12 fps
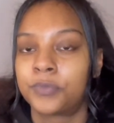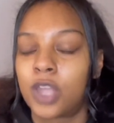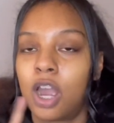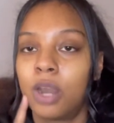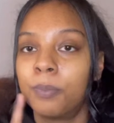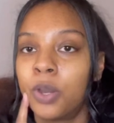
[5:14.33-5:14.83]

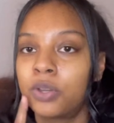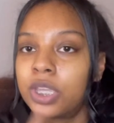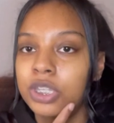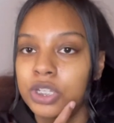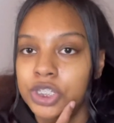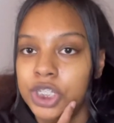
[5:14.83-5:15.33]
are
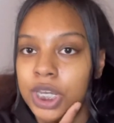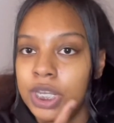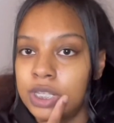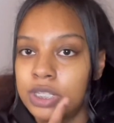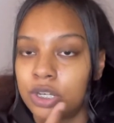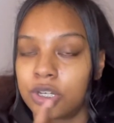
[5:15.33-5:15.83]
poking your
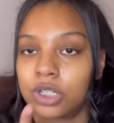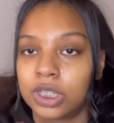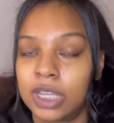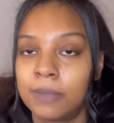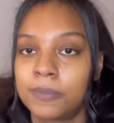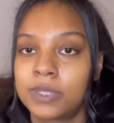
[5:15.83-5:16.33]
cheeks or your
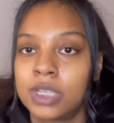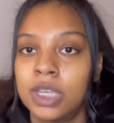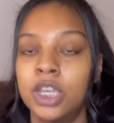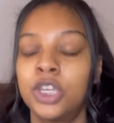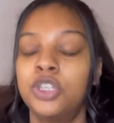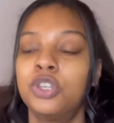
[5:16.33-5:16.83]
lips,
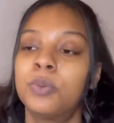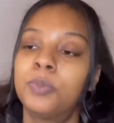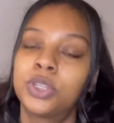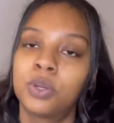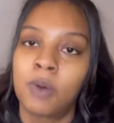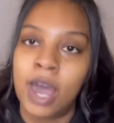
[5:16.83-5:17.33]
you can
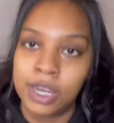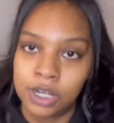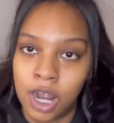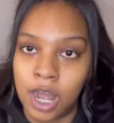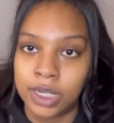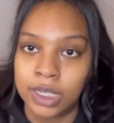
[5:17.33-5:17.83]
put the wire
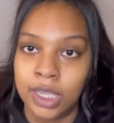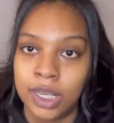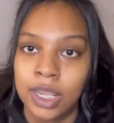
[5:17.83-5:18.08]
on it